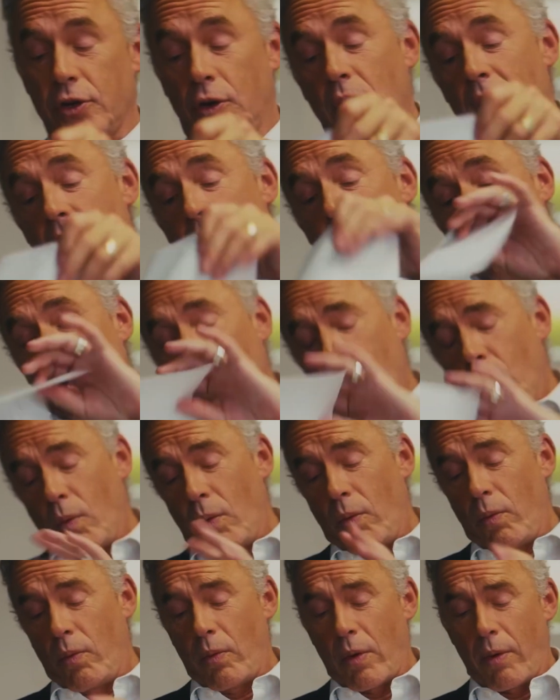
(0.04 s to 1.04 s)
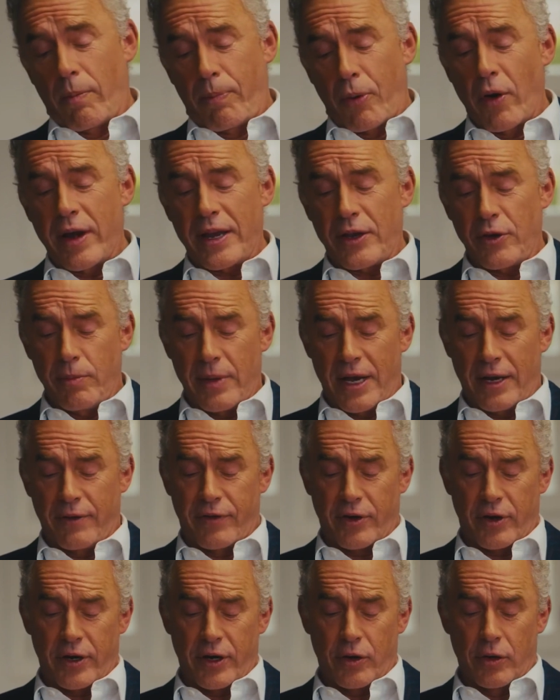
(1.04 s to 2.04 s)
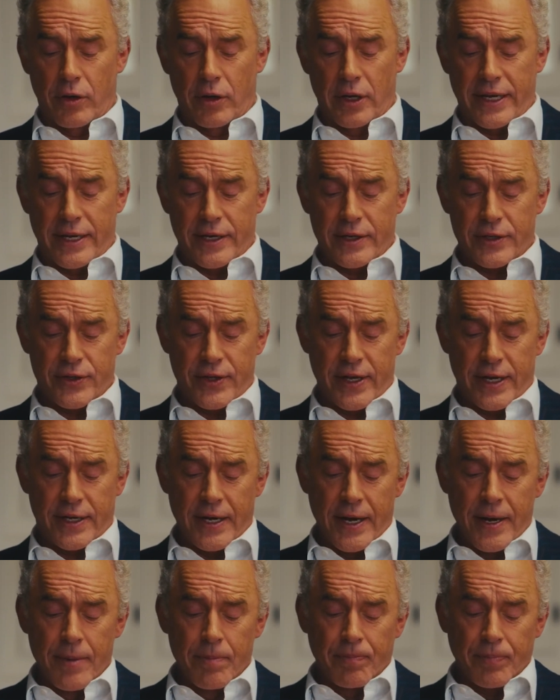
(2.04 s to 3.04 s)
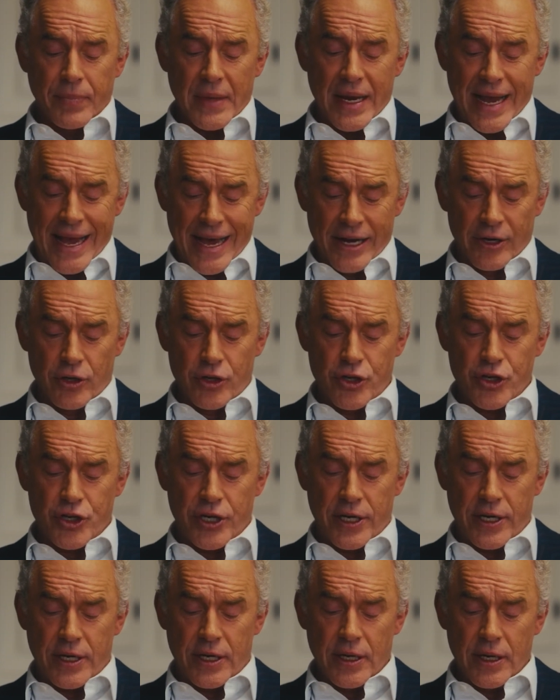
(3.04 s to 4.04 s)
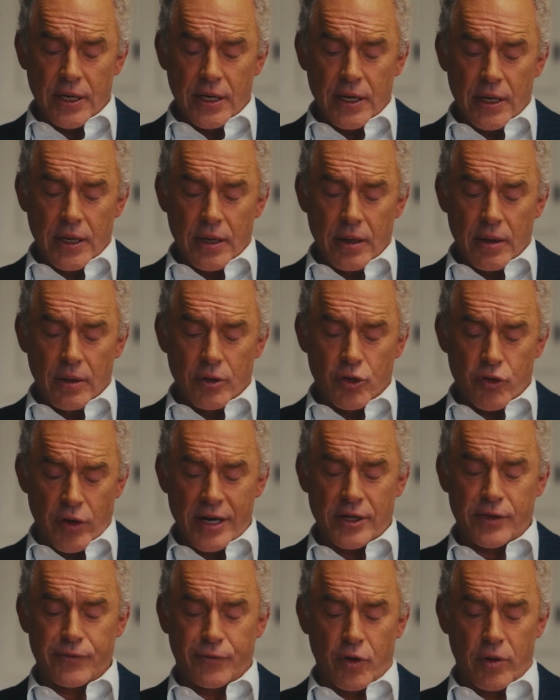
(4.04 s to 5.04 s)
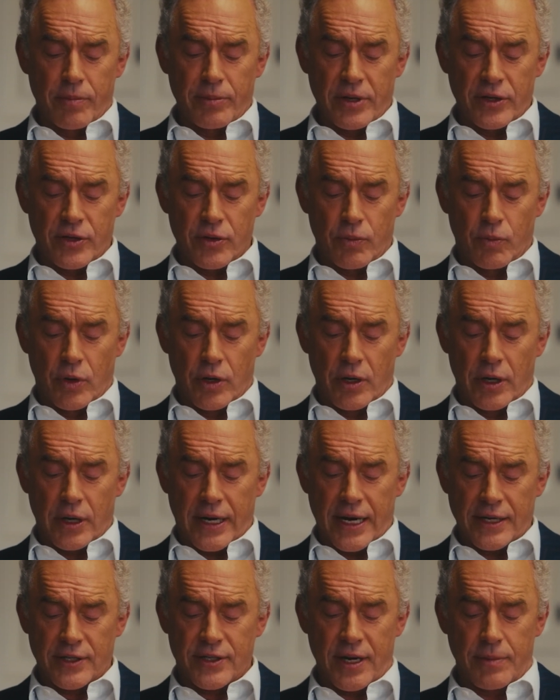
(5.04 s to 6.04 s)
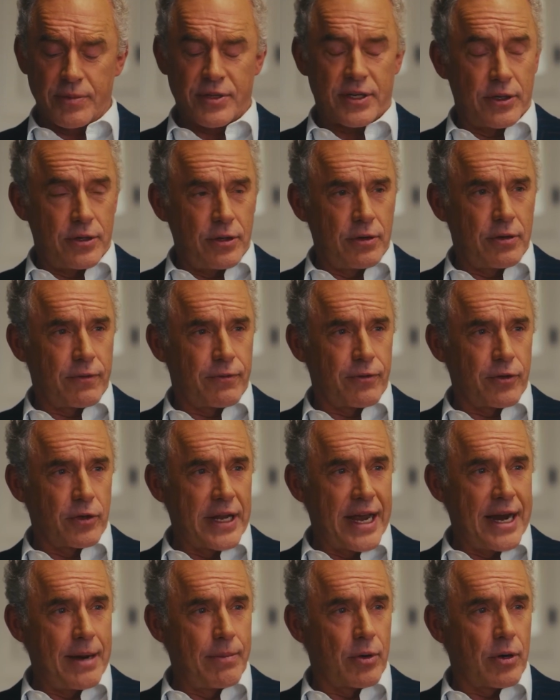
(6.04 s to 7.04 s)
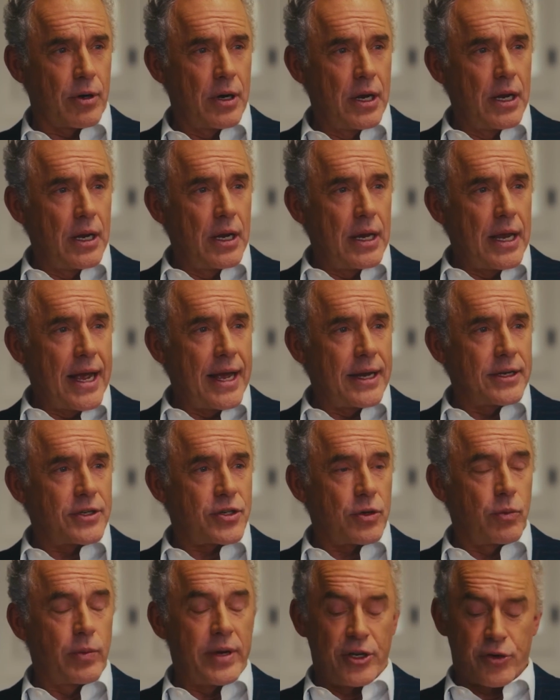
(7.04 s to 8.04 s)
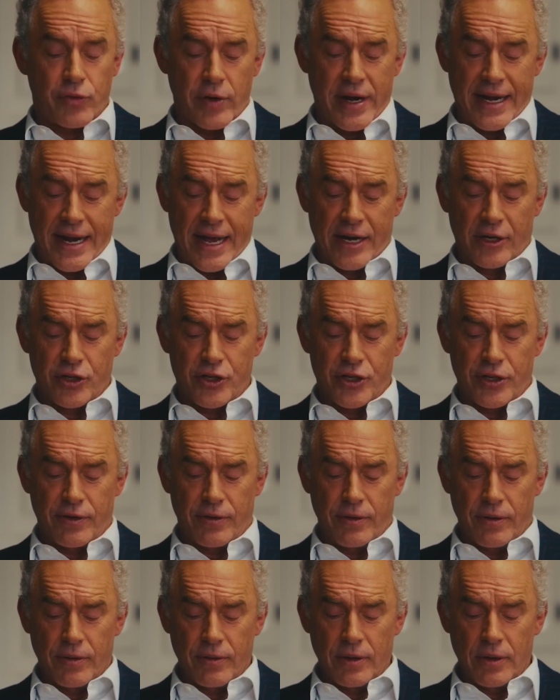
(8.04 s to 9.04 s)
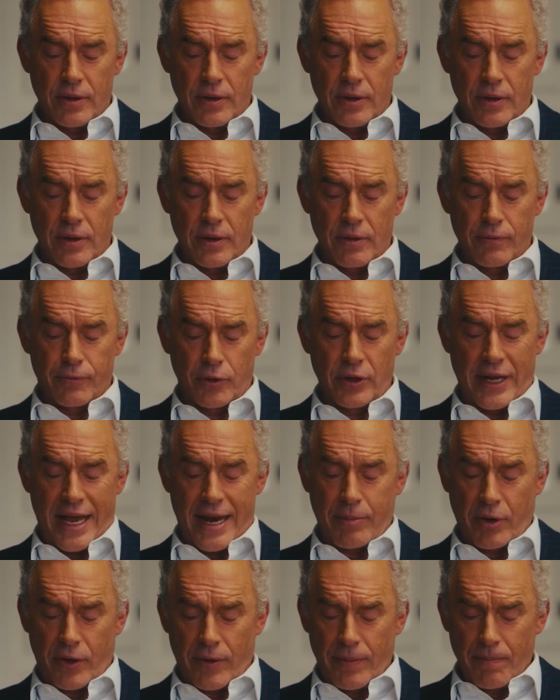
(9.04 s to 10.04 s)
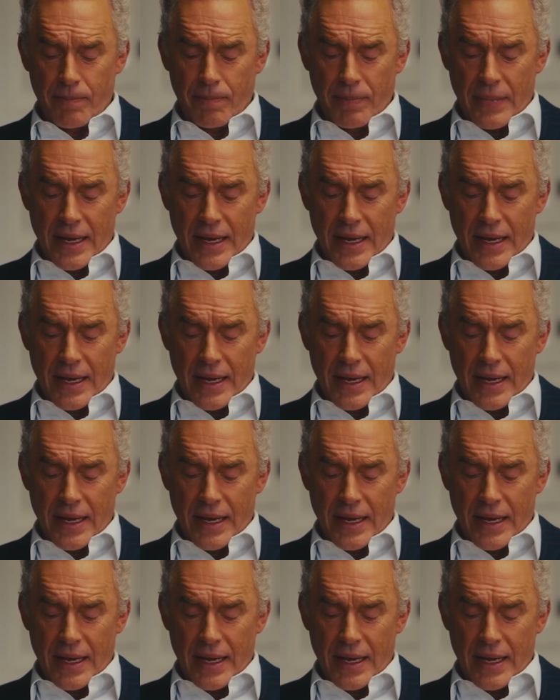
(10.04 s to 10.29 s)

So a point you made very early is that energy transformed into work has substituted for labor. And so we trade energy for labor.